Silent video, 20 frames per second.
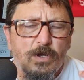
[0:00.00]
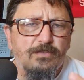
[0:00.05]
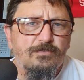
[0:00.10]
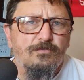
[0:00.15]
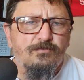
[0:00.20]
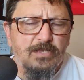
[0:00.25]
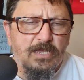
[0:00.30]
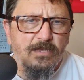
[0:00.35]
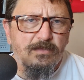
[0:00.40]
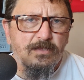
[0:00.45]

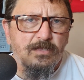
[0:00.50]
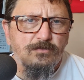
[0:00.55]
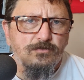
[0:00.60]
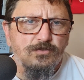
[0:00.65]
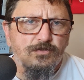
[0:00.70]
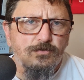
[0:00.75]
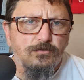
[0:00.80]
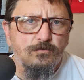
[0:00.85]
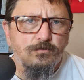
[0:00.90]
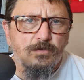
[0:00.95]
that and
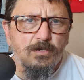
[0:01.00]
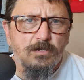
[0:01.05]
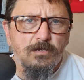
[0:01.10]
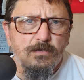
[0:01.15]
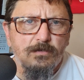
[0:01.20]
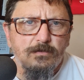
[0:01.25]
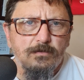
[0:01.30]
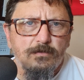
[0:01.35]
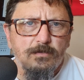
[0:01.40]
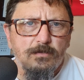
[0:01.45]

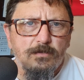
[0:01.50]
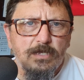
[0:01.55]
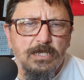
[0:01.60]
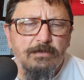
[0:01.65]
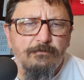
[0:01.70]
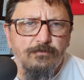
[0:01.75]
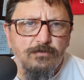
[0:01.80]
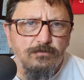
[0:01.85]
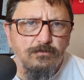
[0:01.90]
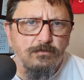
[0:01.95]
to
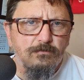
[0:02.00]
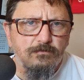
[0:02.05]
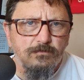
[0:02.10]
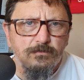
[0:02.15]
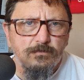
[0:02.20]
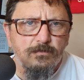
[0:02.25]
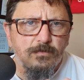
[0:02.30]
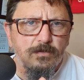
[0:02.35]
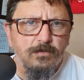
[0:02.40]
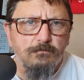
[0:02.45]
even
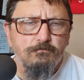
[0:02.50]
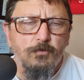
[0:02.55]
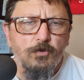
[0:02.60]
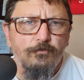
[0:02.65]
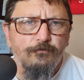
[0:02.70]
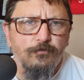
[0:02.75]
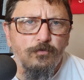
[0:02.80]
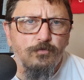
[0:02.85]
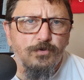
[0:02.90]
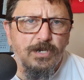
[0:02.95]

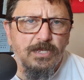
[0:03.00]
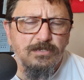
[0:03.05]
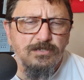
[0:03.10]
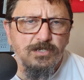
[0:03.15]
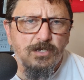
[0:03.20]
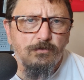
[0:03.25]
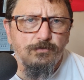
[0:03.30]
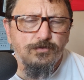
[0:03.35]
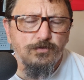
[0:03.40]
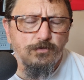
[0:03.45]
move forward
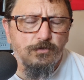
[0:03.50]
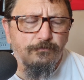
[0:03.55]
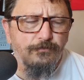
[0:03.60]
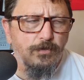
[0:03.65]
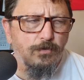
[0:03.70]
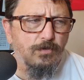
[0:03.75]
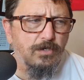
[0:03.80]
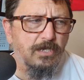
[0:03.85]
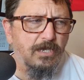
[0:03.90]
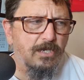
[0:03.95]
ourselves on a
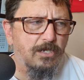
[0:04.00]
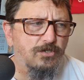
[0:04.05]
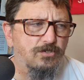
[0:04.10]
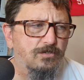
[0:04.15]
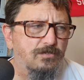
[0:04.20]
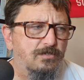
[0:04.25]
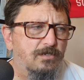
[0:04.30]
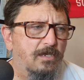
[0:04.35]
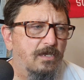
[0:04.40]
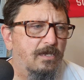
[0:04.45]
few
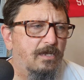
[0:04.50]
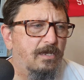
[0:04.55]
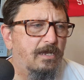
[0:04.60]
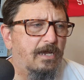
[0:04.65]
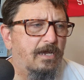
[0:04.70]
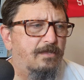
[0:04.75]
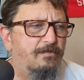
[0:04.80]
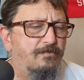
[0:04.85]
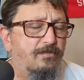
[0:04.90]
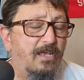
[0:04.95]
occasions.
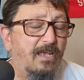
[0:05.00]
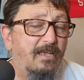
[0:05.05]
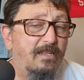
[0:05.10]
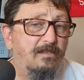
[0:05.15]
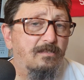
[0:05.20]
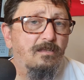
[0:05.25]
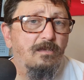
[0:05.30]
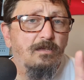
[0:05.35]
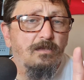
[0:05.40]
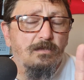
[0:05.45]
And
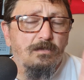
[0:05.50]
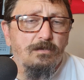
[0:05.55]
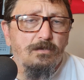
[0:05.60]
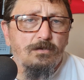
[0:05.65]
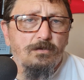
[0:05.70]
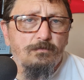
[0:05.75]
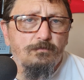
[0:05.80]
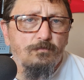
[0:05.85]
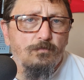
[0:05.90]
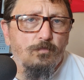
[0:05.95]
then
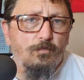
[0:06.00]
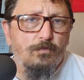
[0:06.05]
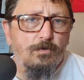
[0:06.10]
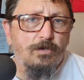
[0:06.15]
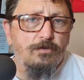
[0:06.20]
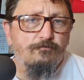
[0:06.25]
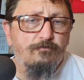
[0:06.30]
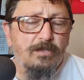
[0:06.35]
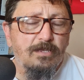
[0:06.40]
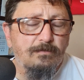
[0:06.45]

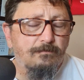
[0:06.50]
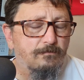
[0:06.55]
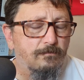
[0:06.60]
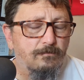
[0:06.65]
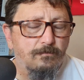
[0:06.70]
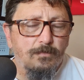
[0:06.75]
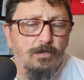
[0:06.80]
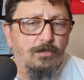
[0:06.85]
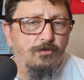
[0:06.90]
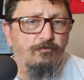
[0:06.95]
a great
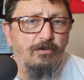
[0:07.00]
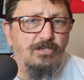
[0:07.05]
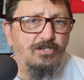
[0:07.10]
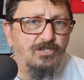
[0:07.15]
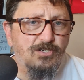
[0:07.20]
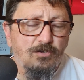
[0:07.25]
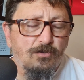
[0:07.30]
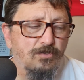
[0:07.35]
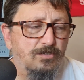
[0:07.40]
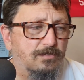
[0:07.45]

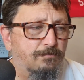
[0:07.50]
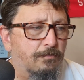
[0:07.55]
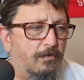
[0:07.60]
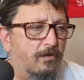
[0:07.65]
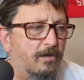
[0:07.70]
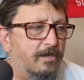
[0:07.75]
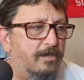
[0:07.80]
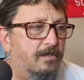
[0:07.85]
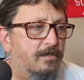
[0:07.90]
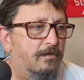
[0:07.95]
chance
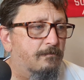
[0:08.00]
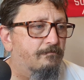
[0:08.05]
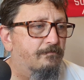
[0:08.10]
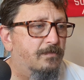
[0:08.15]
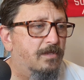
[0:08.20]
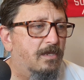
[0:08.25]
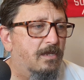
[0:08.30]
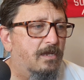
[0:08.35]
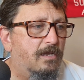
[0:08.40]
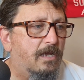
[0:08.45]
by
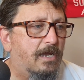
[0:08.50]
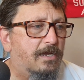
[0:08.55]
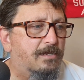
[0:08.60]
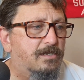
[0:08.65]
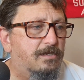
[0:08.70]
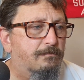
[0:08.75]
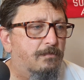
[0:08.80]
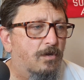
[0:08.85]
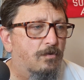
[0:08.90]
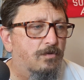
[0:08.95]

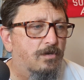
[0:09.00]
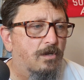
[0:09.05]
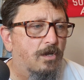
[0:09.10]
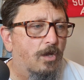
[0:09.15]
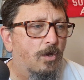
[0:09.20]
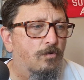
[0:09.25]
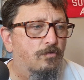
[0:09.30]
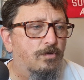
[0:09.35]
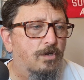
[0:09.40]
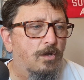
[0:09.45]
Ademola
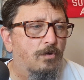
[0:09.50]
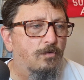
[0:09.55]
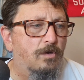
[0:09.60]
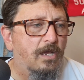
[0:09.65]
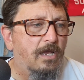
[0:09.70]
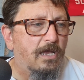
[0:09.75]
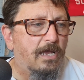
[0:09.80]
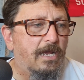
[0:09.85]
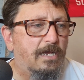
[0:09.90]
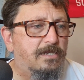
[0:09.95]
Olo
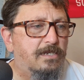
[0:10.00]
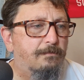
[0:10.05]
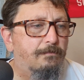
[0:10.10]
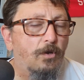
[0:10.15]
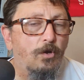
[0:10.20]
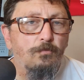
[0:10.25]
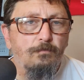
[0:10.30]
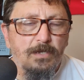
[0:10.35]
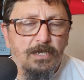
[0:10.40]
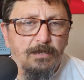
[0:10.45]

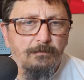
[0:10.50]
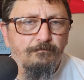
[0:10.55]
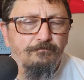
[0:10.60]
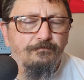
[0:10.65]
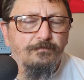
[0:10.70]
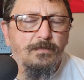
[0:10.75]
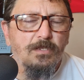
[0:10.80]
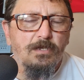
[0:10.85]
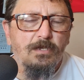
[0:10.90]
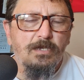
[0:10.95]
Adibomi.
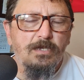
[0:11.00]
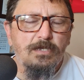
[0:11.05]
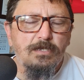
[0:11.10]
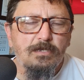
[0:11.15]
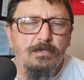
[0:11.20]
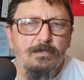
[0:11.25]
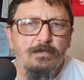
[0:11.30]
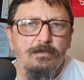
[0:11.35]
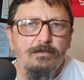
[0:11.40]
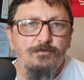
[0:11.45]

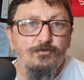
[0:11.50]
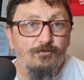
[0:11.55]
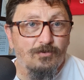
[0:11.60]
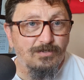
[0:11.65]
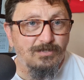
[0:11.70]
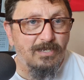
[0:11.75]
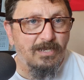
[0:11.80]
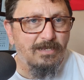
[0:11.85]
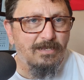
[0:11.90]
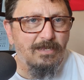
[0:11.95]
He tried
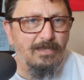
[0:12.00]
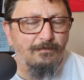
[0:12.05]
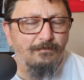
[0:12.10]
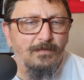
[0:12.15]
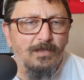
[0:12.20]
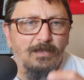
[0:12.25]
saying that.